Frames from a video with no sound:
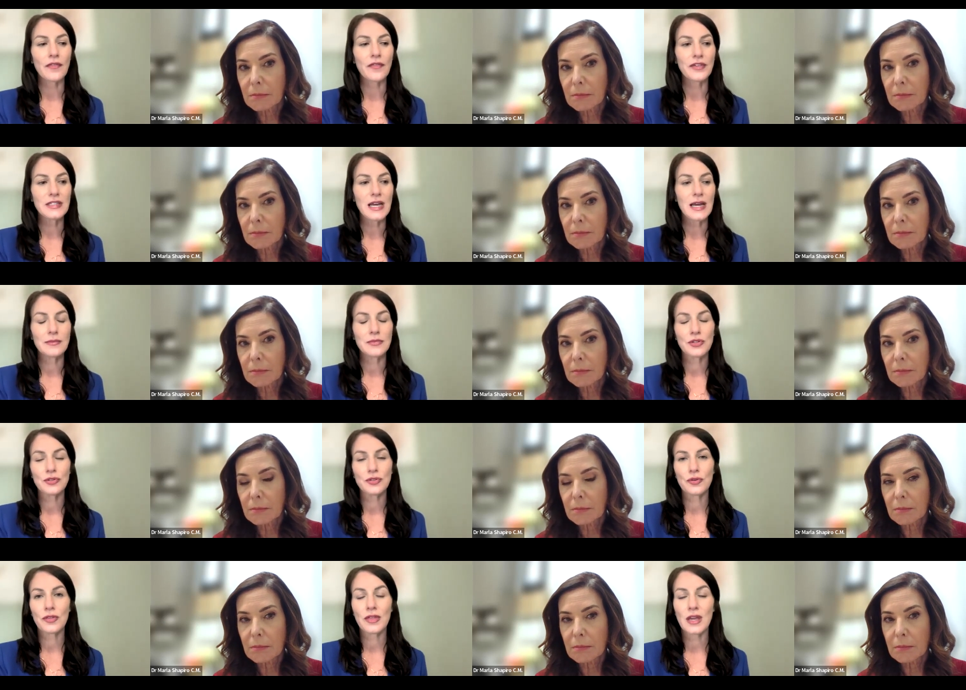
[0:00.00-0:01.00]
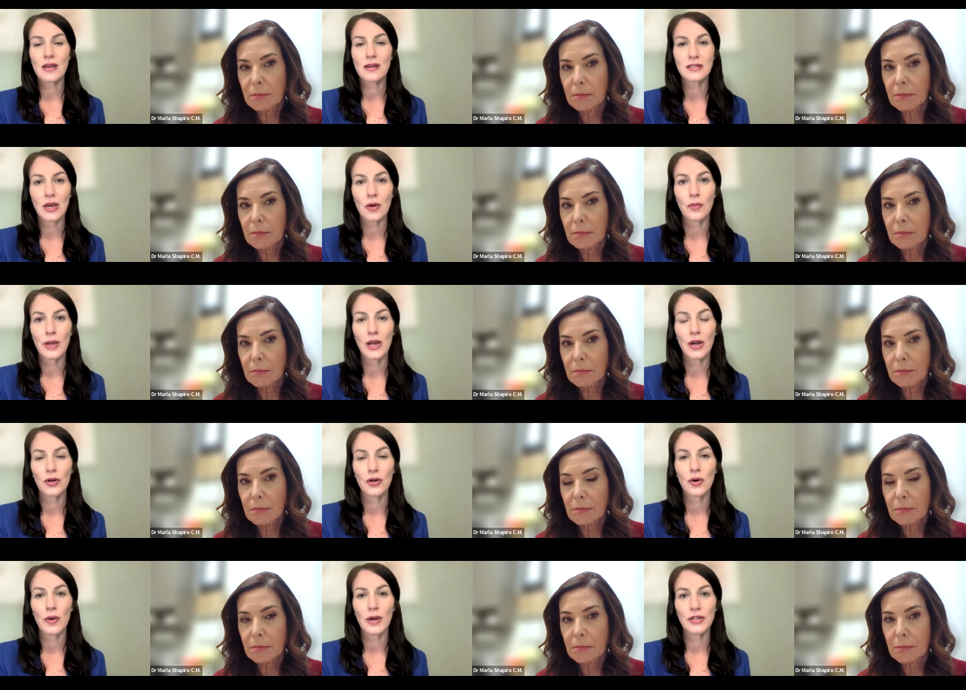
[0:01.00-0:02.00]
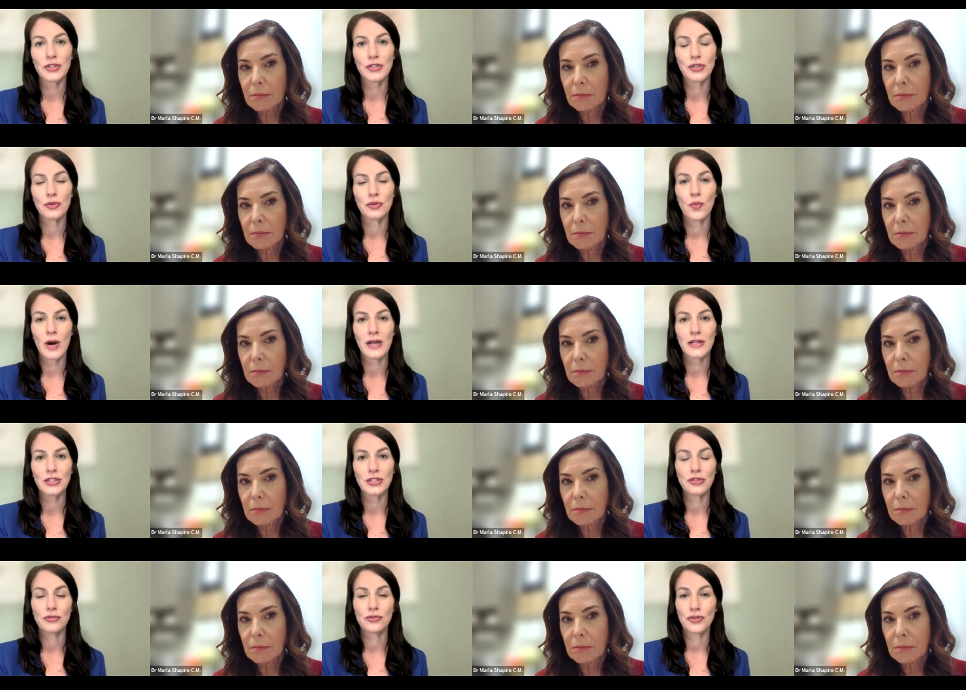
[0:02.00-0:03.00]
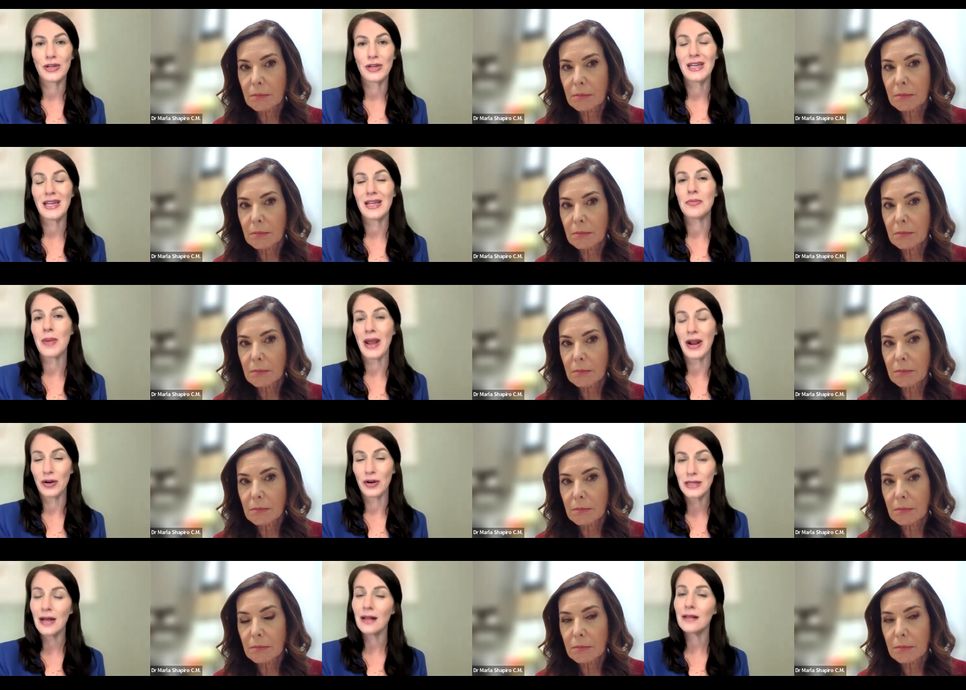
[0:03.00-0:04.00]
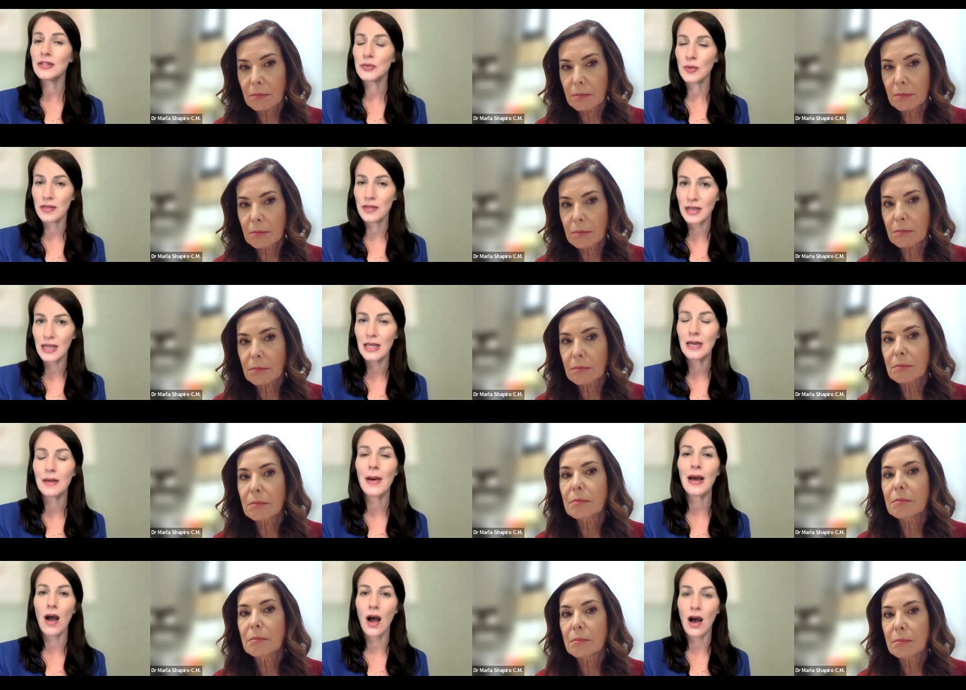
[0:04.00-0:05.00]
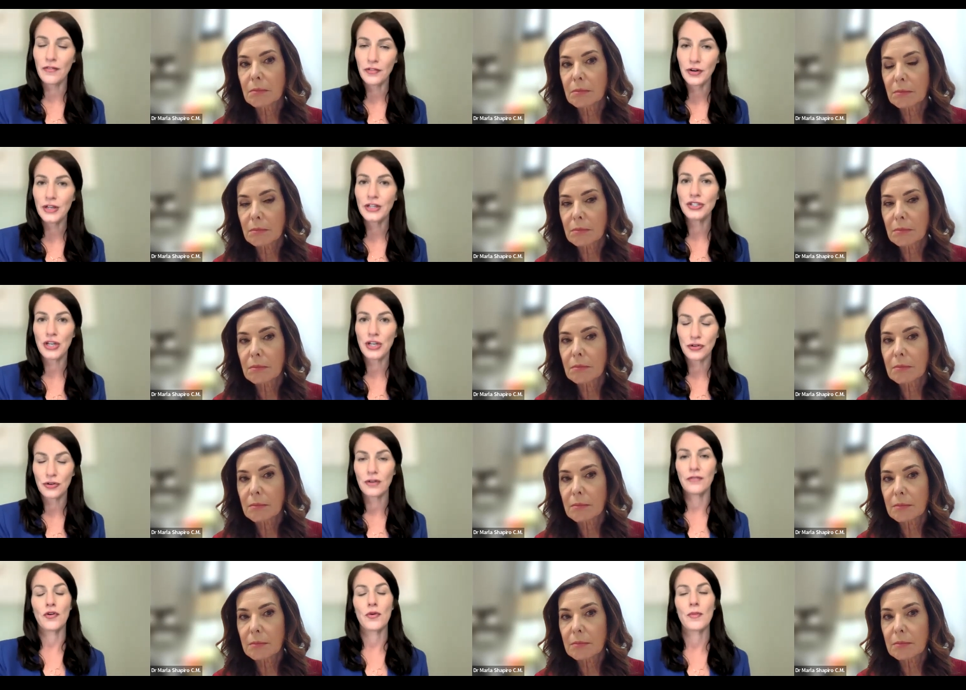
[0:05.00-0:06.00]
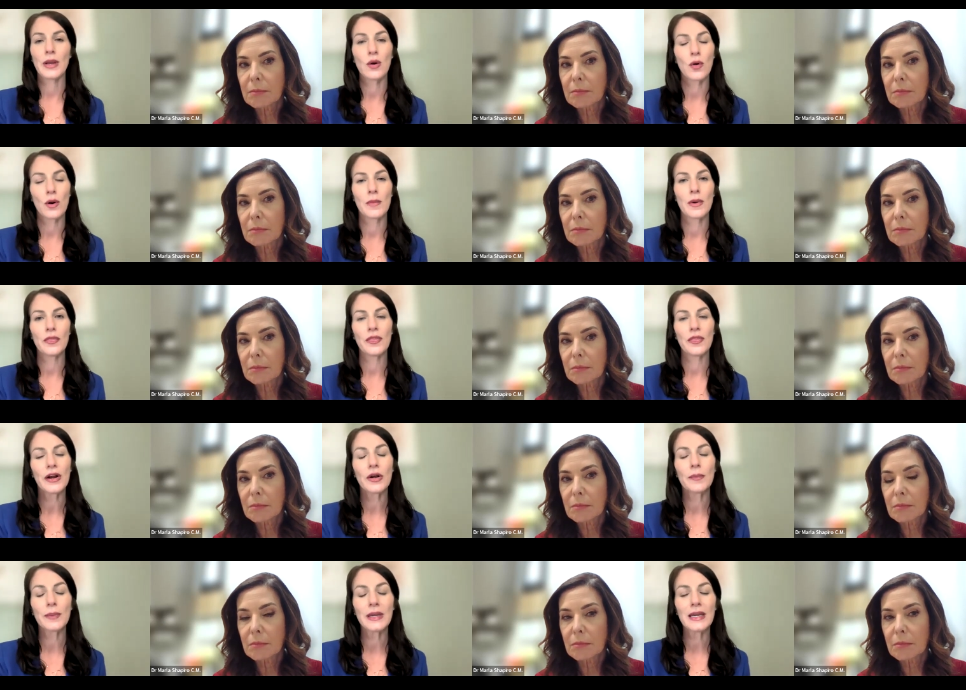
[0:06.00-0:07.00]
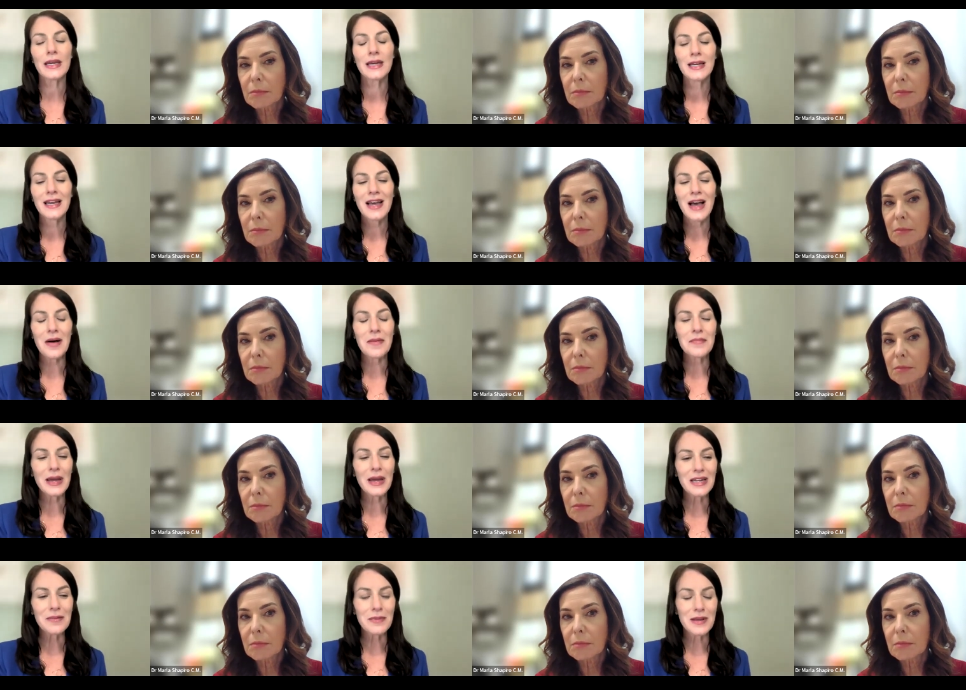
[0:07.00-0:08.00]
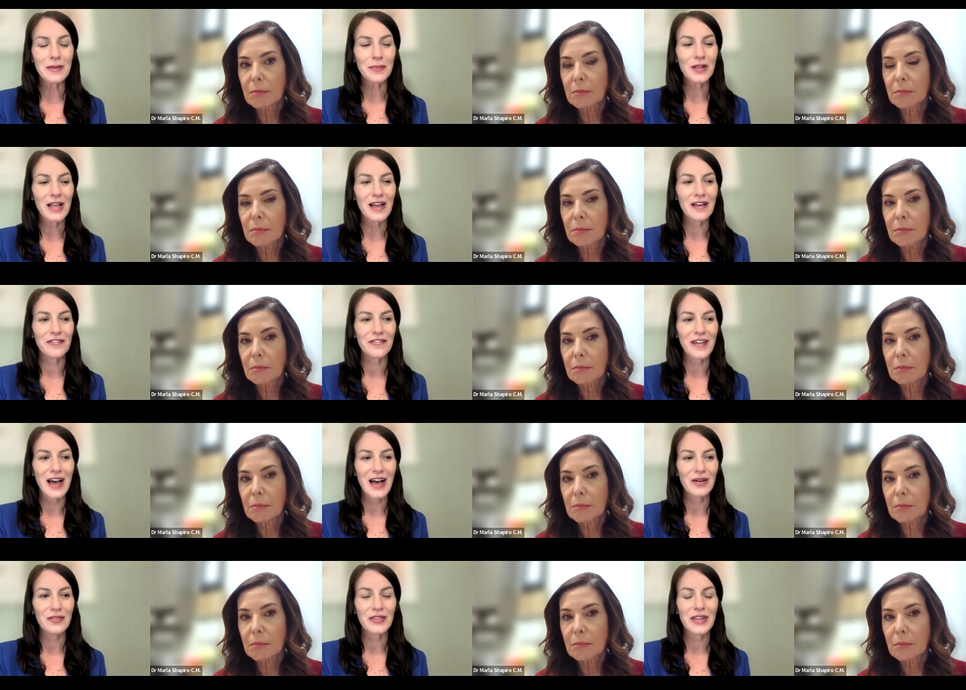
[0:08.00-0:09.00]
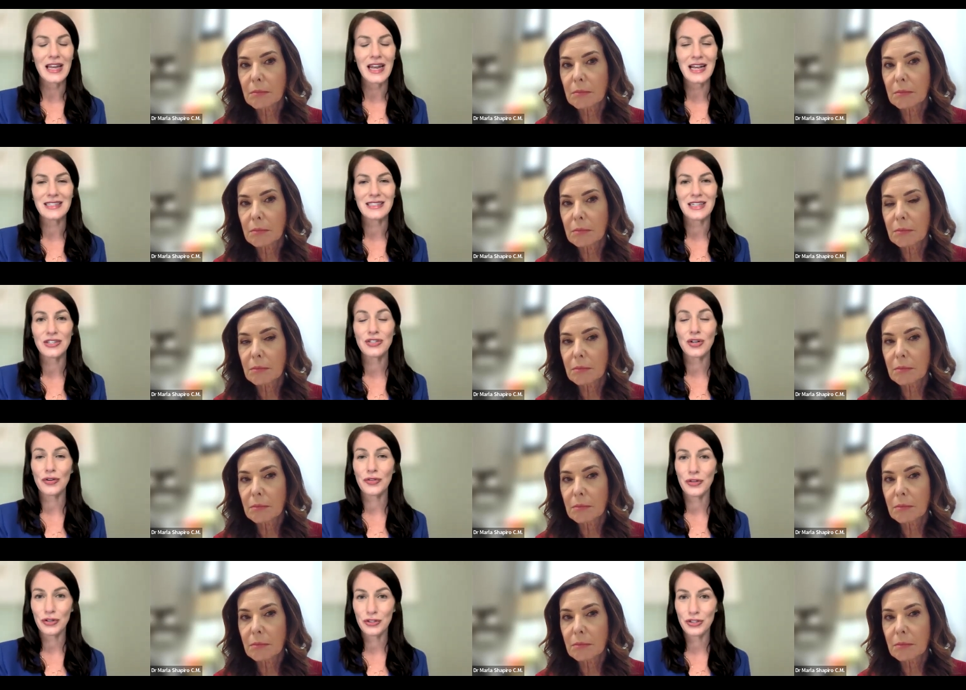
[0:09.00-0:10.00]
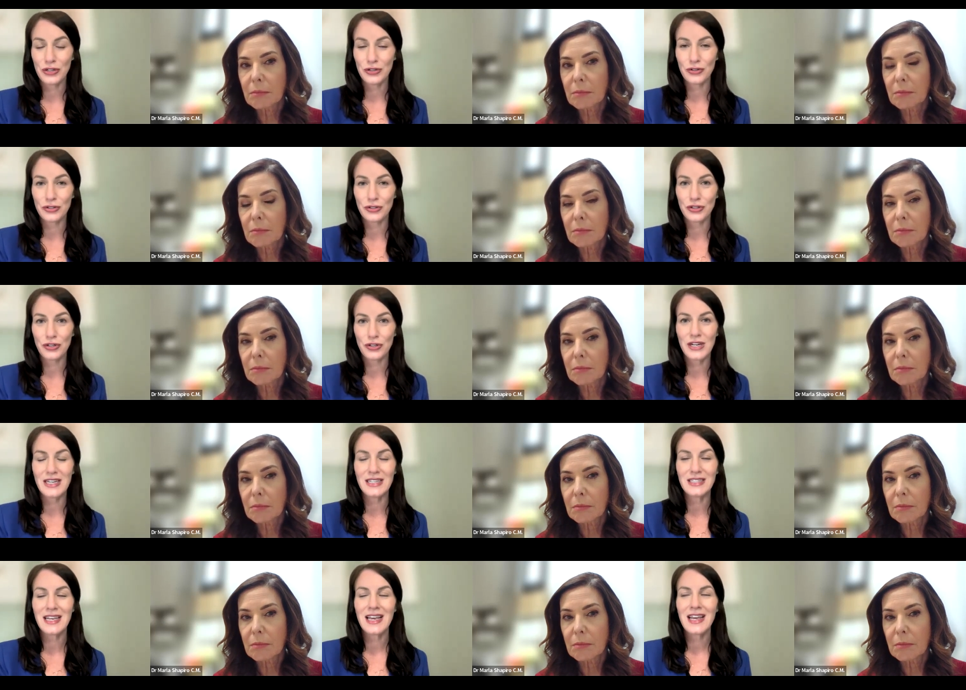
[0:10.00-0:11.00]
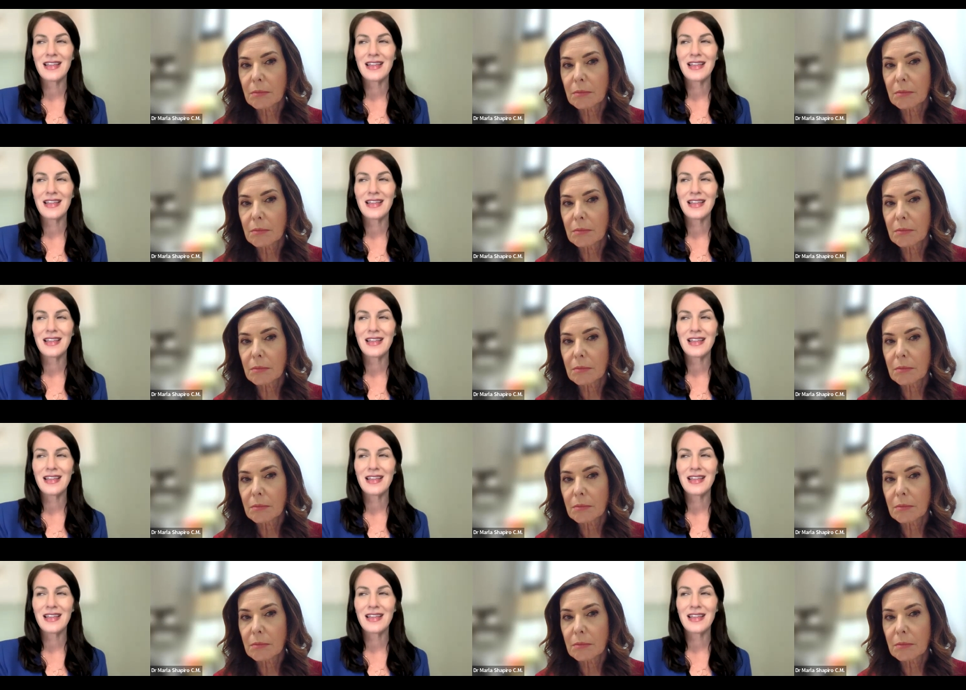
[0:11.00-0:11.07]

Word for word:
Speaker 1: oftentimes those are things that we are going to want to treat in parallel as we're thinking about offering gender affirming hormone therapy. Um, many people have found that as they start their gender journeys,